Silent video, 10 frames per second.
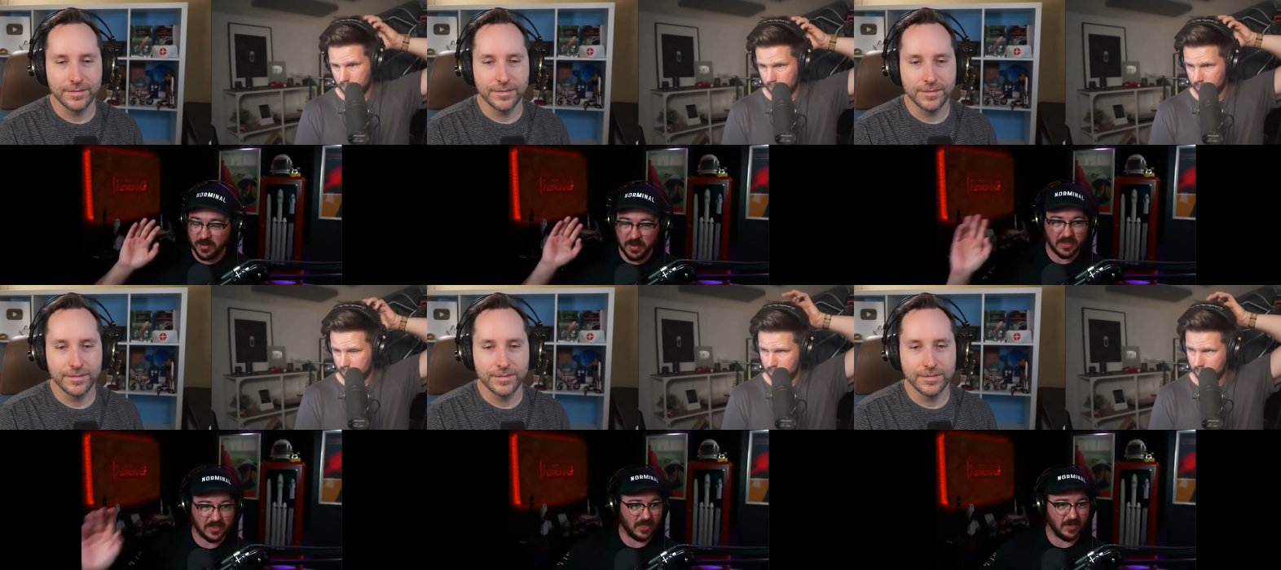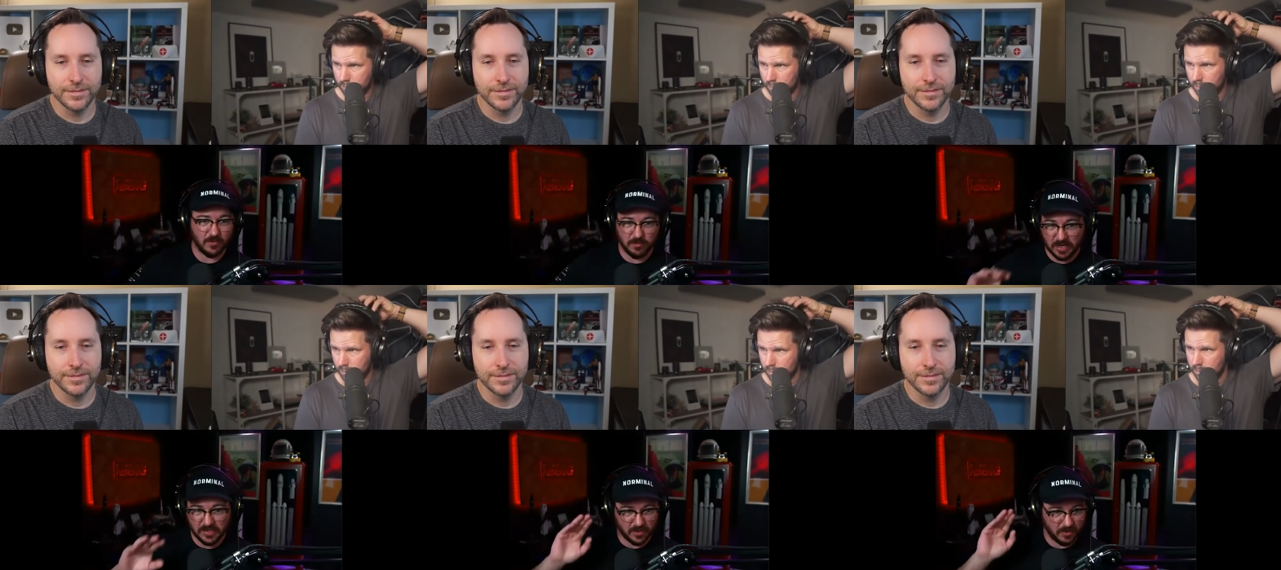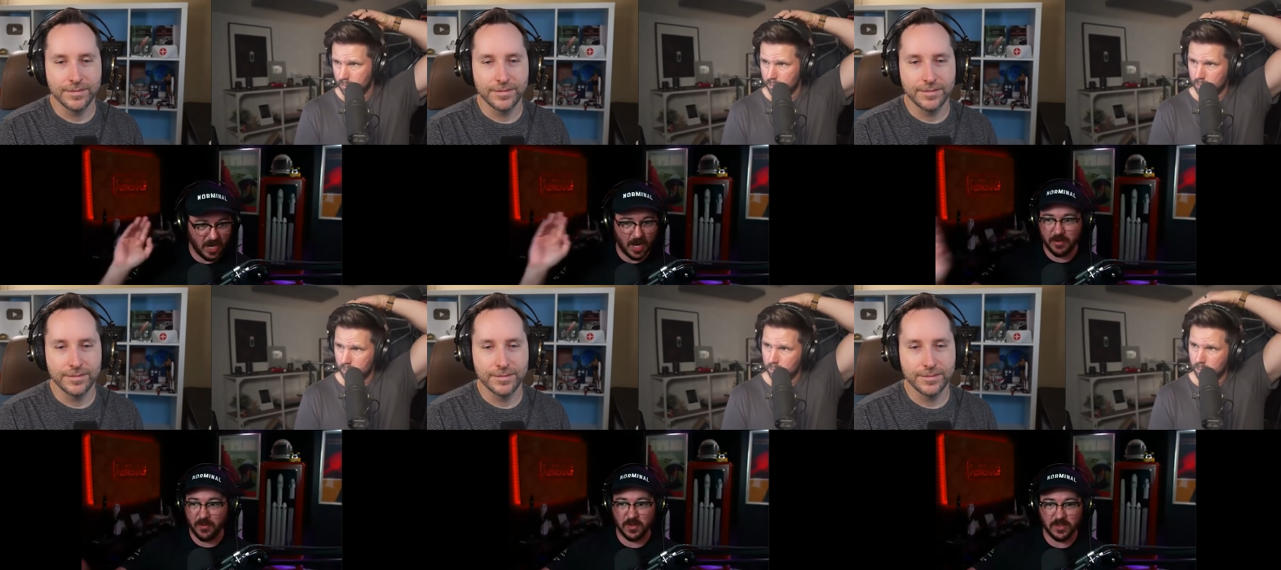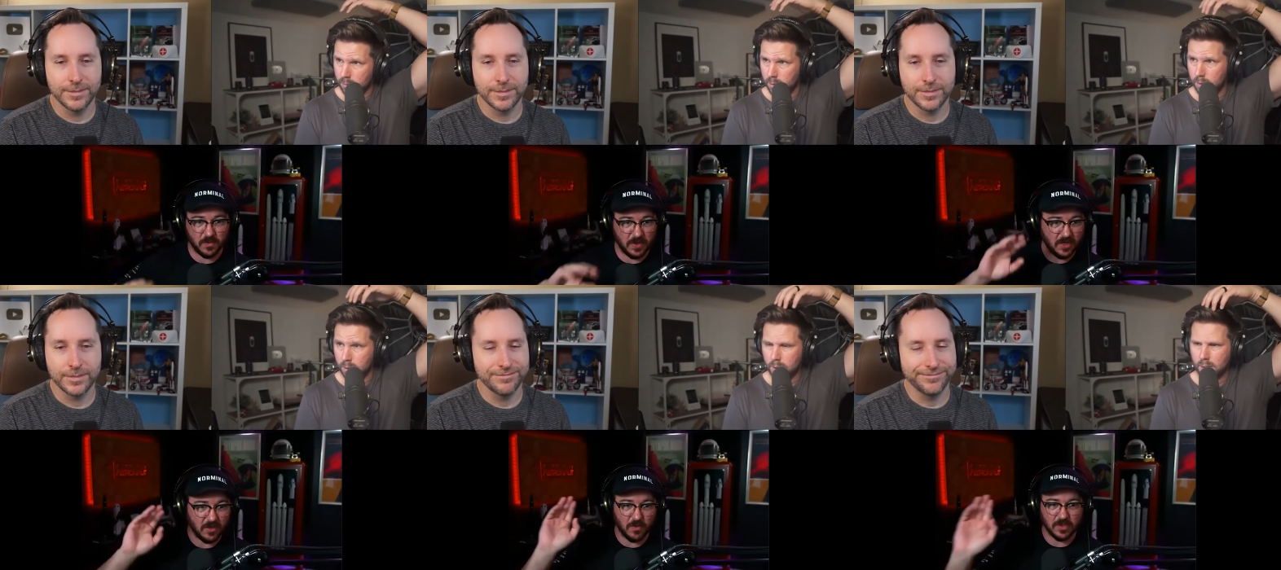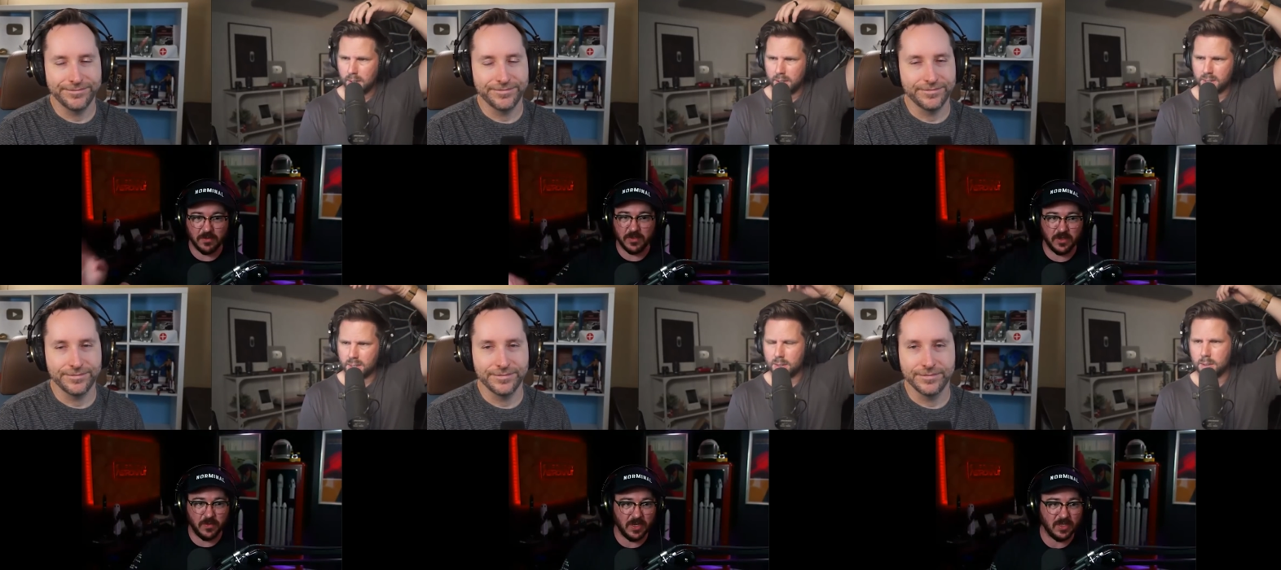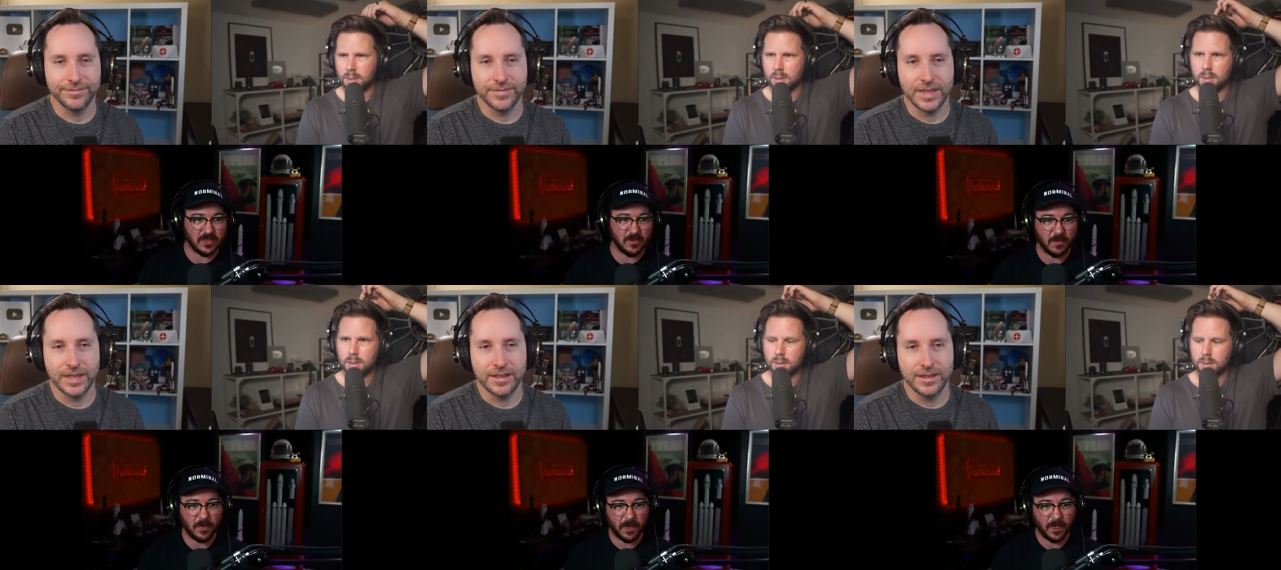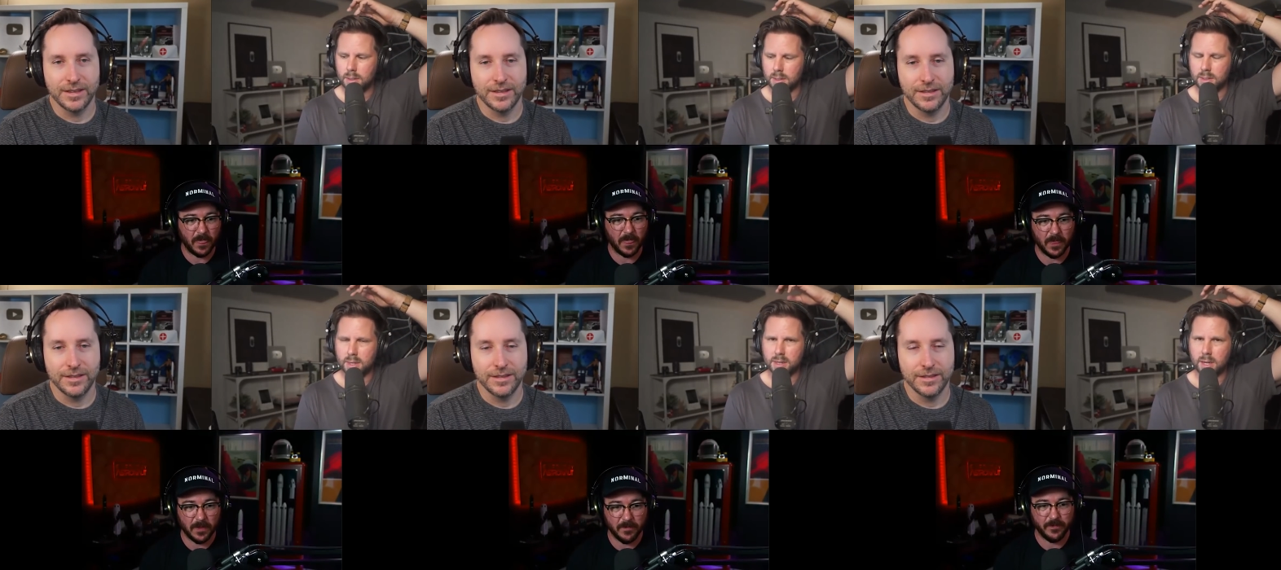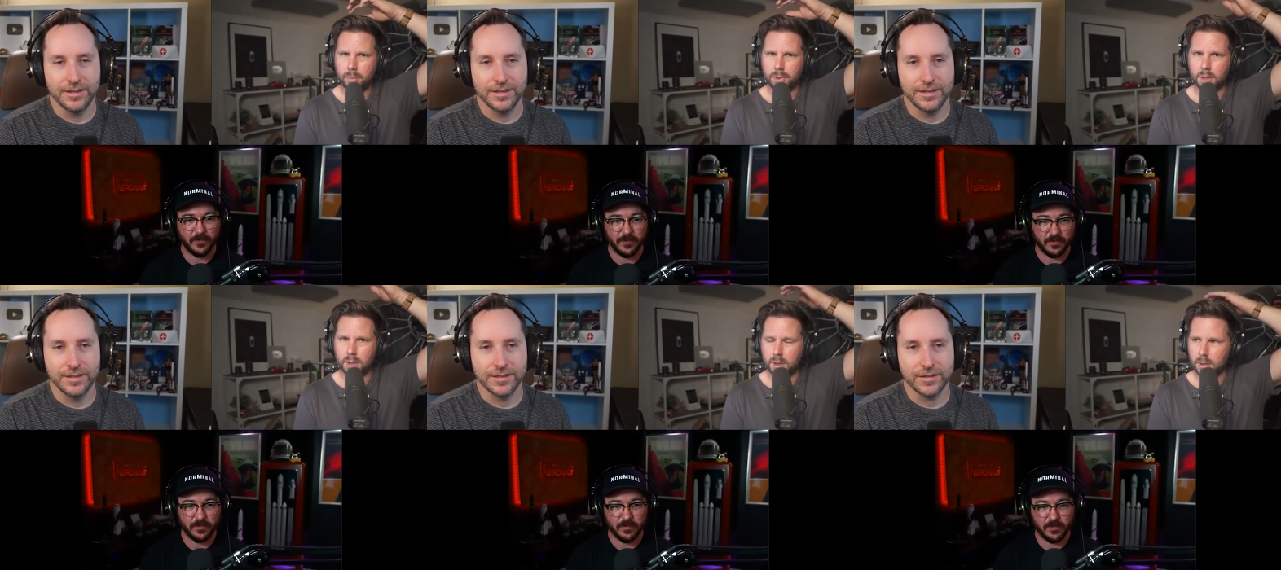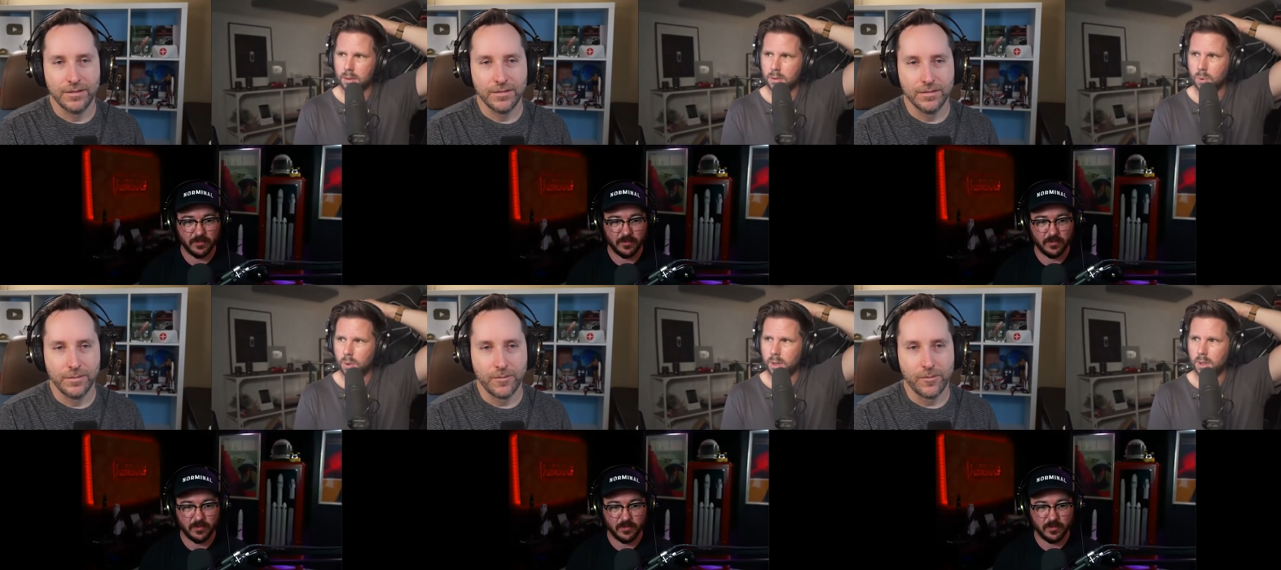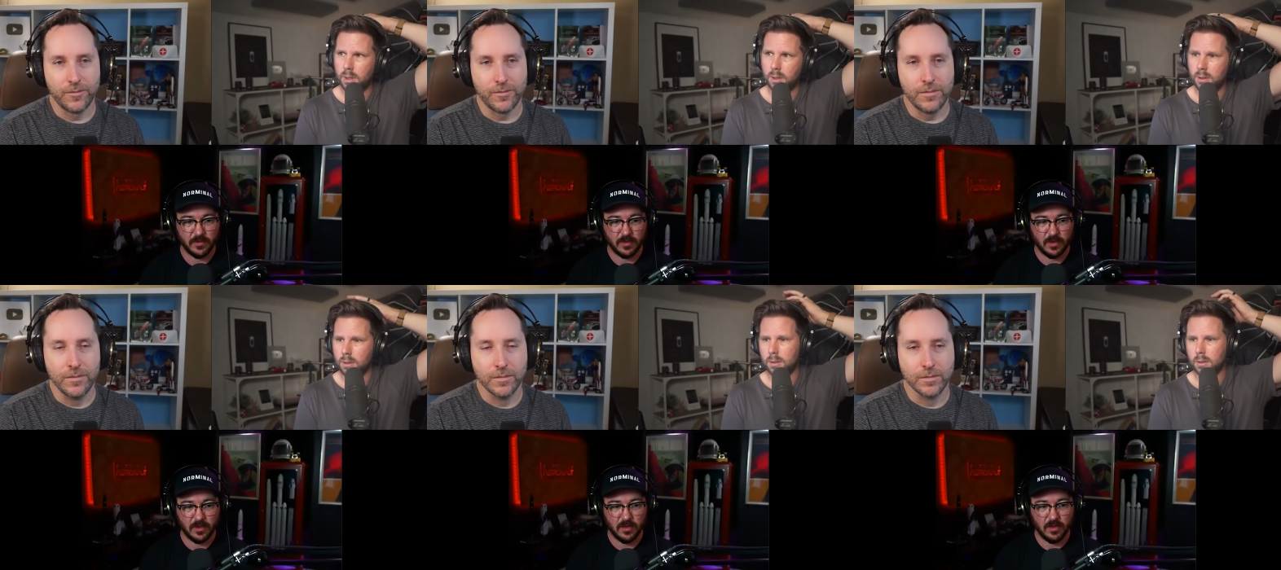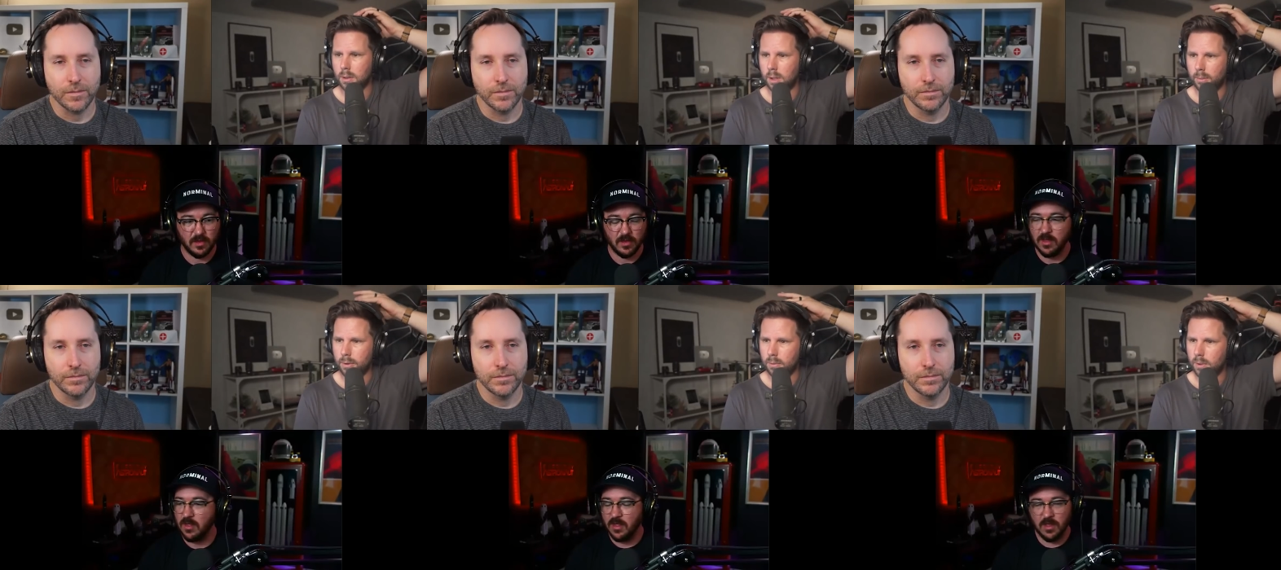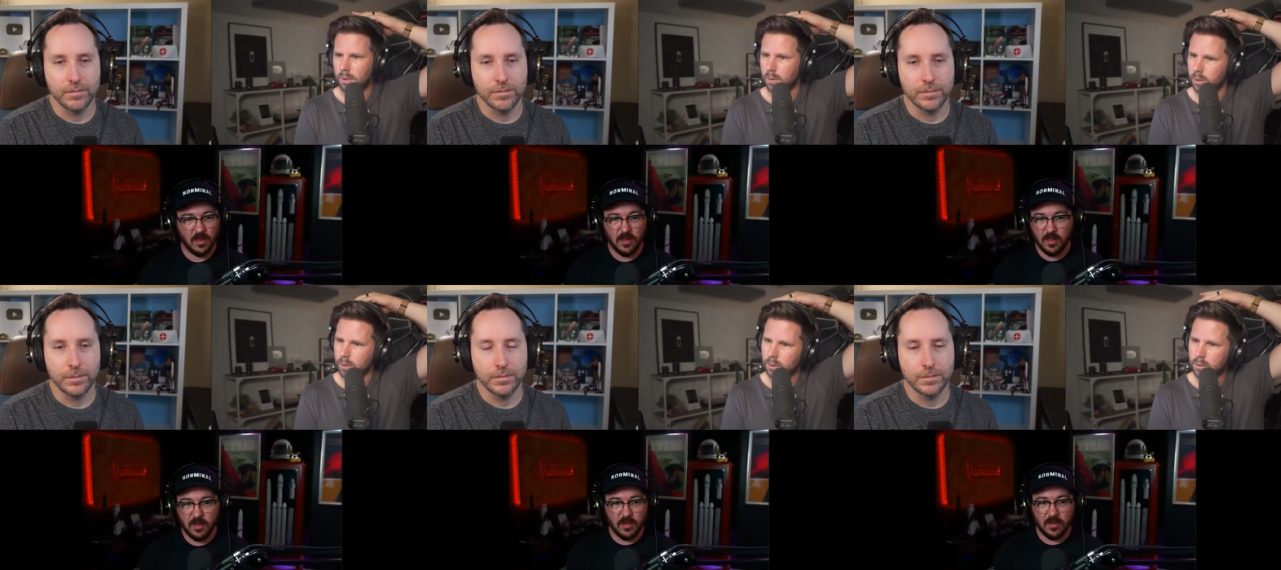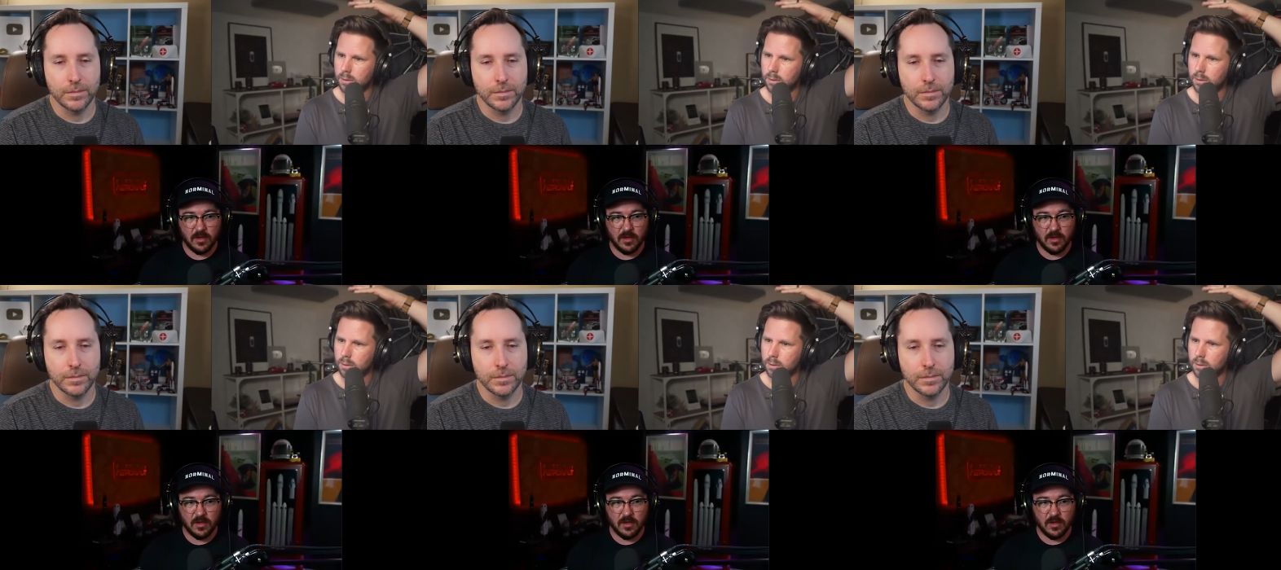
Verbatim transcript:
Speaker 1: to make it so they can basically be hopping once a week, once every is two this, weeks.
Speaker 2: Is this next hop the twenty kilometer one or?